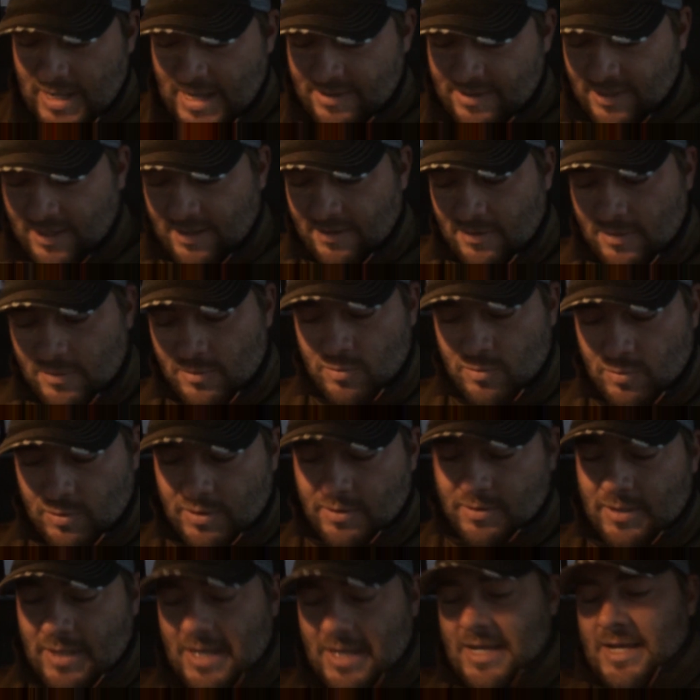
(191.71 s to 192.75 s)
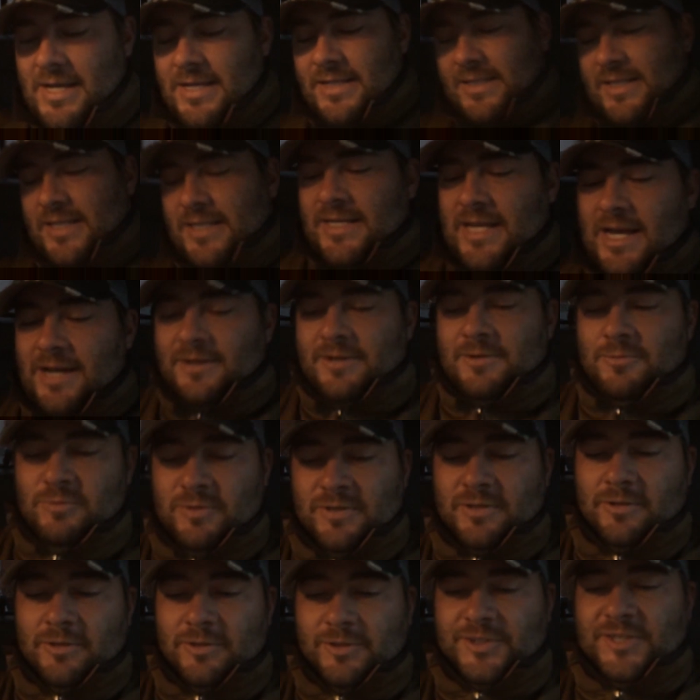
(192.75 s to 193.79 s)
It had like, you could sit down, and it
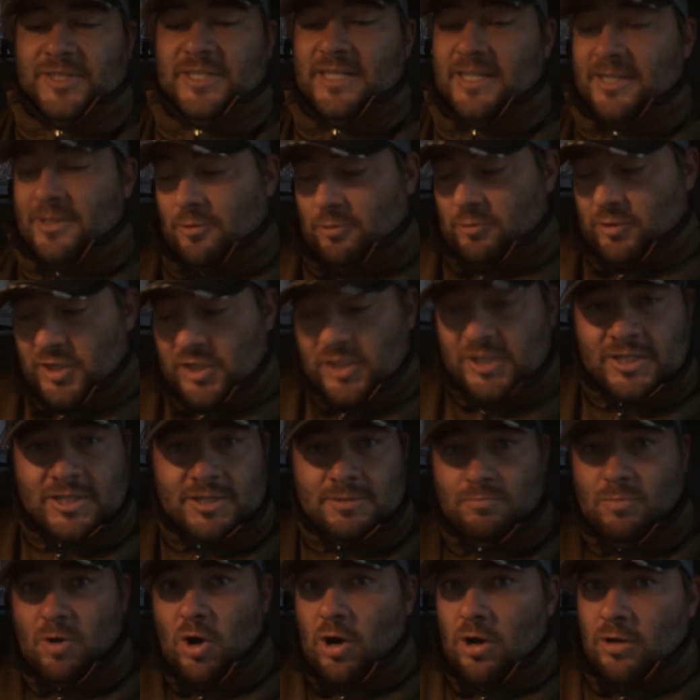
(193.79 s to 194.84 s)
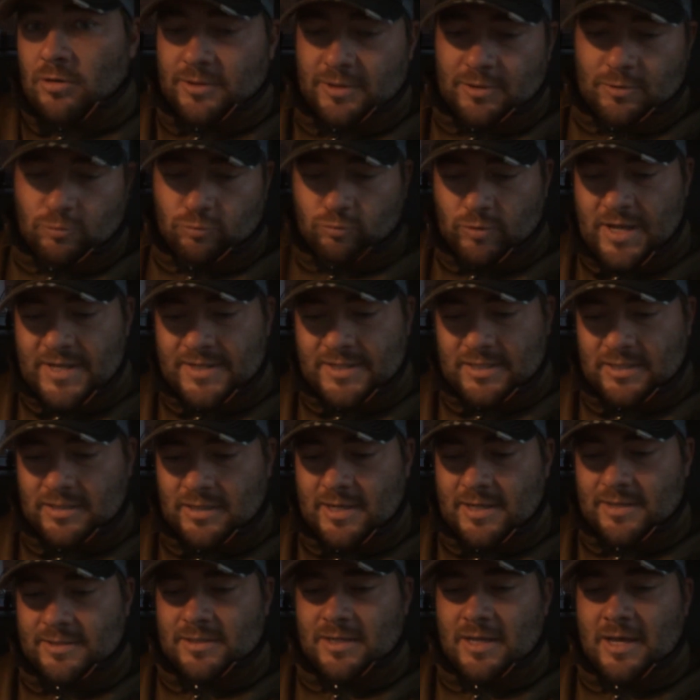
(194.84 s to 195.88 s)
was a little seat. They were just small little red
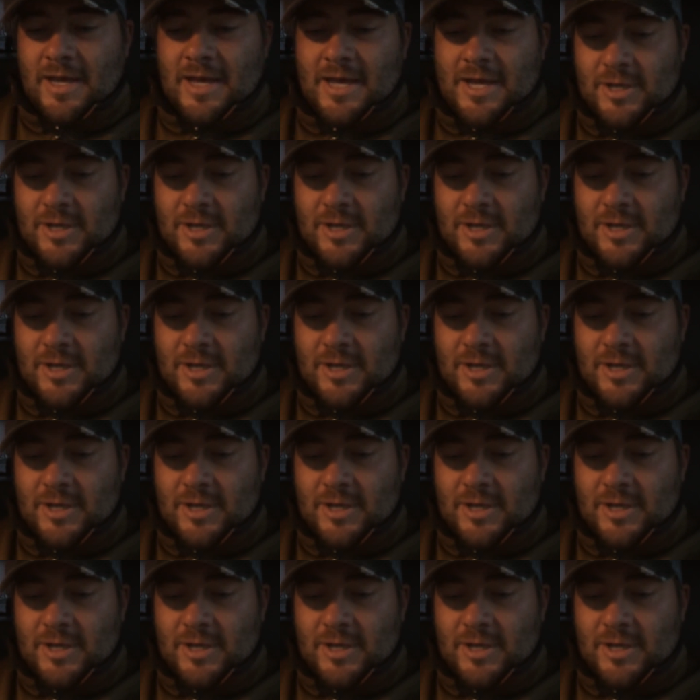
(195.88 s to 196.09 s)
sleds.